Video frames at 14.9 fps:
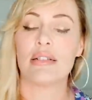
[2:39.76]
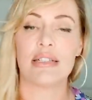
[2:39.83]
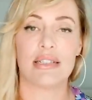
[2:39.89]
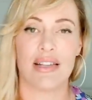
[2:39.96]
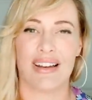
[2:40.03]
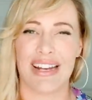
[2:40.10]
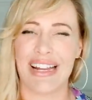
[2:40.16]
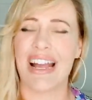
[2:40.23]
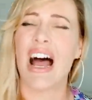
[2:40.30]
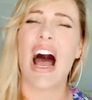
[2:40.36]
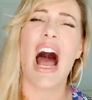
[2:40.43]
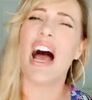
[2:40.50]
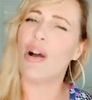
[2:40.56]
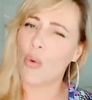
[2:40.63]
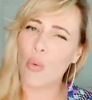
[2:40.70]
stunning.
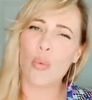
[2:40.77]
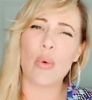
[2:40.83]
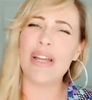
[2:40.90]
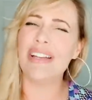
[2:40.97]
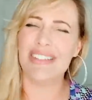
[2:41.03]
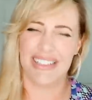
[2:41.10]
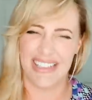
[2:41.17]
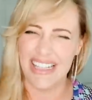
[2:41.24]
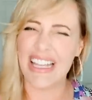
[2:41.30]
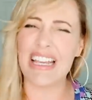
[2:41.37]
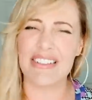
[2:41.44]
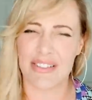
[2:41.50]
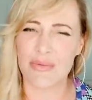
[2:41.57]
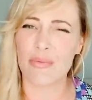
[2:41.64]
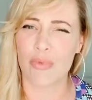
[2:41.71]
We,
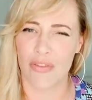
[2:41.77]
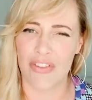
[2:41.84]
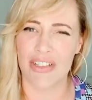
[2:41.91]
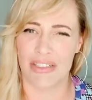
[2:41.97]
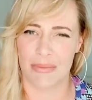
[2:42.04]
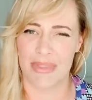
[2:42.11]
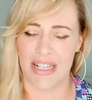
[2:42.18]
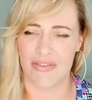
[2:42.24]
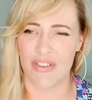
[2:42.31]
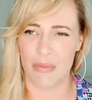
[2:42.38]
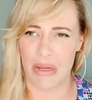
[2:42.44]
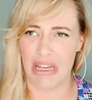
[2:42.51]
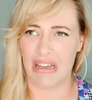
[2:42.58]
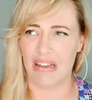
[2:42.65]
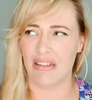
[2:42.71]
he's revealed himself to
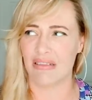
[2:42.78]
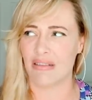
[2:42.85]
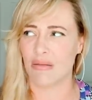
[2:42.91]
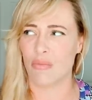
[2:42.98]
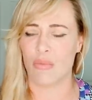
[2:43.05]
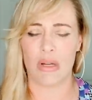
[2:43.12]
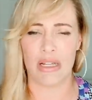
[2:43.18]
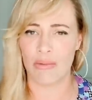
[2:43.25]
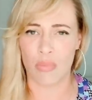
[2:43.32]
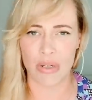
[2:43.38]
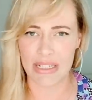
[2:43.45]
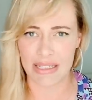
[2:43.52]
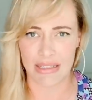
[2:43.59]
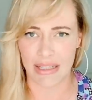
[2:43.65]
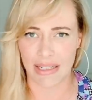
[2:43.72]
be, what
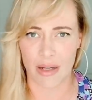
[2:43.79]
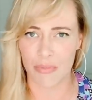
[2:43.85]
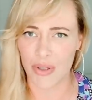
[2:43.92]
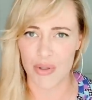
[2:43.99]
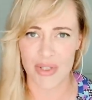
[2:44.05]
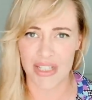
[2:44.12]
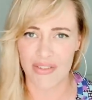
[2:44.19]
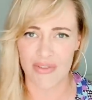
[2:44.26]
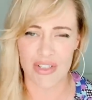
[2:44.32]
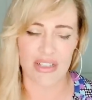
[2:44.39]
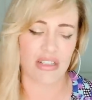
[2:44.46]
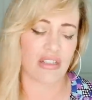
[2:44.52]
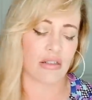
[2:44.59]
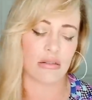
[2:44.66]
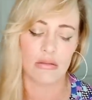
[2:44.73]
is he, like abusive or
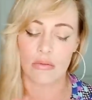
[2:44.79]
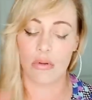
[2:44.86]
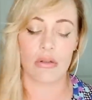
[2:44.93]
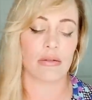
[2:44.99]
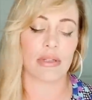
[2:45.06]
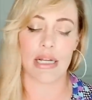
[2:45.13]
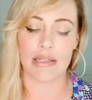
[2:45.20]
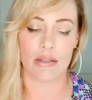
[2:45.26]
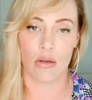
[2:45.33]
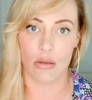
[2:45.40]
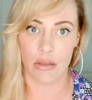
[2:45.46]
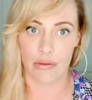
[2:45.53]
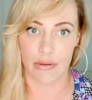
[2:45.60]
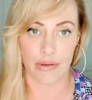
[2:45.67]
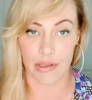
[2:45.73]
something? That's a
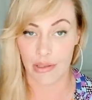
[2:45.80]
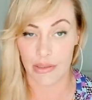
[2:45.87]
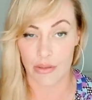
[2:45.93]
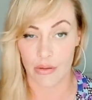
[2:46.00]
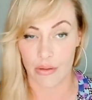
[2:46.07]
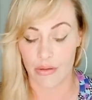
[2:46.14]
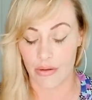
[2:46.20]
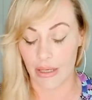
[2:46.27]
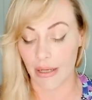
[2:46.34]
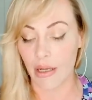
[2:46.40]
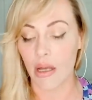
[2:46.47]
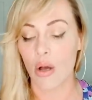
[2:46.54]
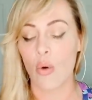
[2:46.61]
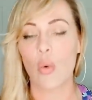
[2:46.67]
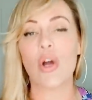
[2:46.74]
whole other thing. That's a whole other thing.
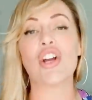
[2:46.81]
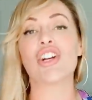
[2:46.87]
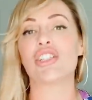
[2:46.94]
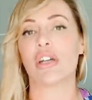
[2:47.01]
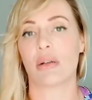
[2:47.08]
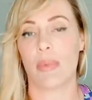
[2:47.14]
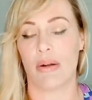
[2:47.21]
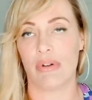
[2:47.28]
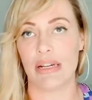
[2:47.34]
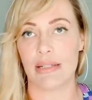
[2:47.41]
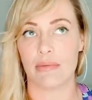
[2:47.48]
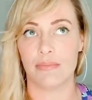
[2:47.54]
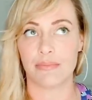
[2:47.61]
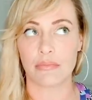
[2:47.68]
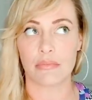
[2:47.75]
We're going to talk about
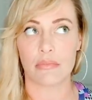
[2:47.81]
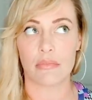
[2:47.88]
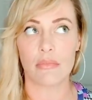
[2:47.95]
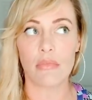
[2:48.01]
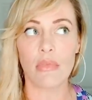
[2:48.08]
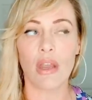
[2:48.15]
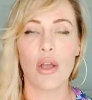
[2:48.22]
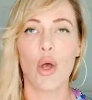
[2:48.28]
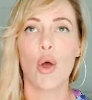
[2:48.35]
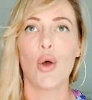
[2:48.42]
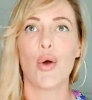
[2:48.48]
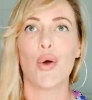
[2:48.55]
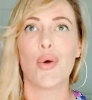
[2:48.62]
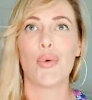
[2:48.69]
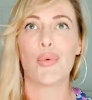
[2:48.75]
Reese.
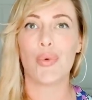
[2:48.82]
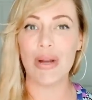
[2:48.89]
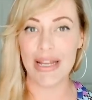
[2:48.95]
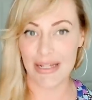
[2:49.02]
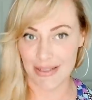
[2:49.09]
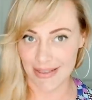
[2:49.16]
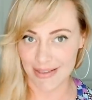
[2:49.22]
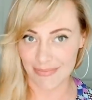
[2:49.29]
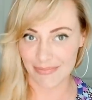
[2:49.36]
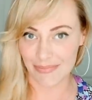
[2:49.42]
Reese,